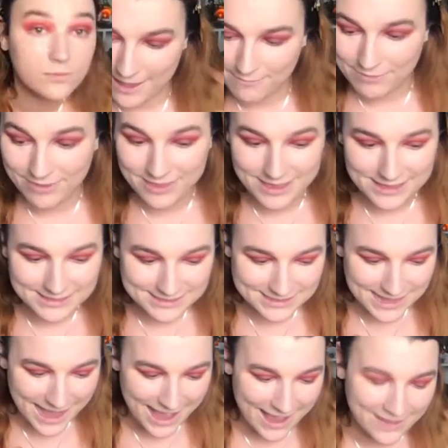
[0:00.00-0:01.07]
this,
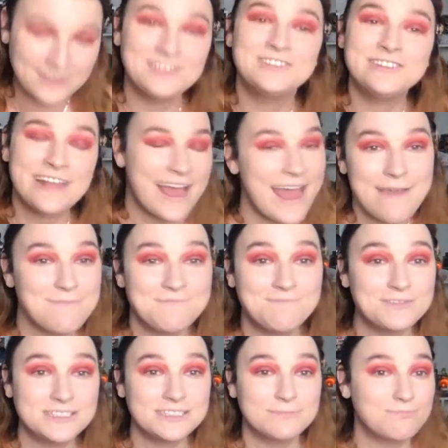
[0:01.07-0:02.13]
I, I
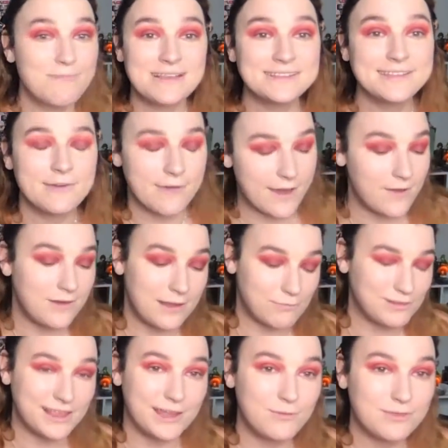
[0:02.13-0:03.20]
was just messing around and I
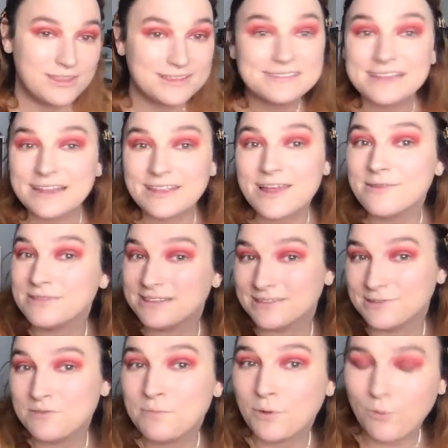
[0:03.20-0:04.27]
played with this. I thought it was
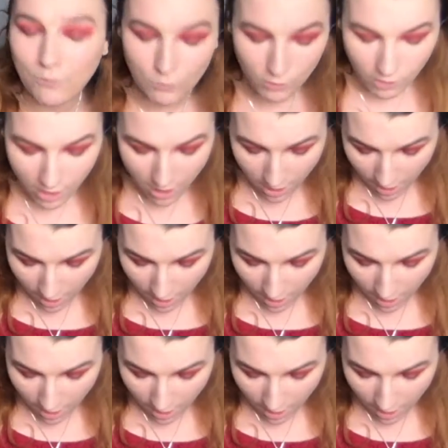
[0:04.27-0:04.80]
super cool.